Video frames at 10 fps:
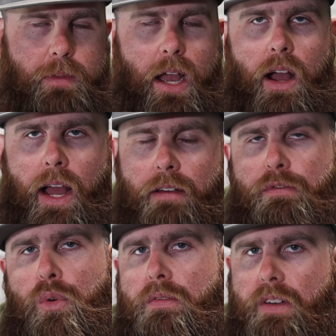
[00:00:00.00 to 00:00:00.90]
Now, I have
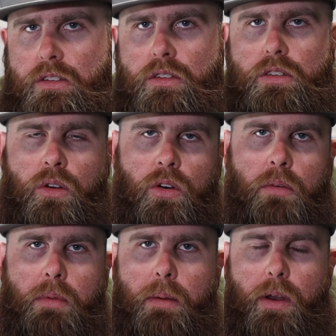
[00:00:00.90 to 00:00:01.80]
forward-facing sonar
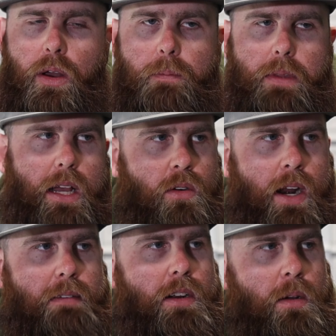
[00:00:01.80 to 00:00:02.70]
on my boat. I don't
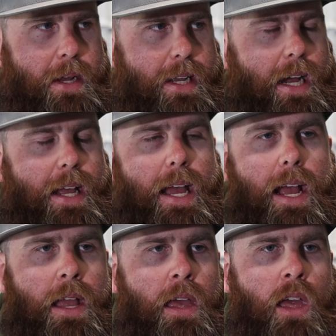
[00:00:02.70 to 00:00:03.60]
have it on my
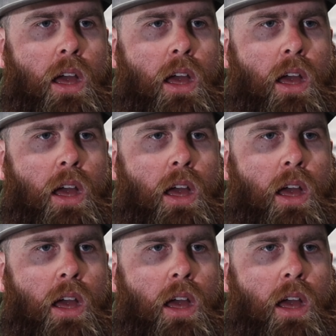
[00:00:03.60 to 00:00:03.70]
kayak.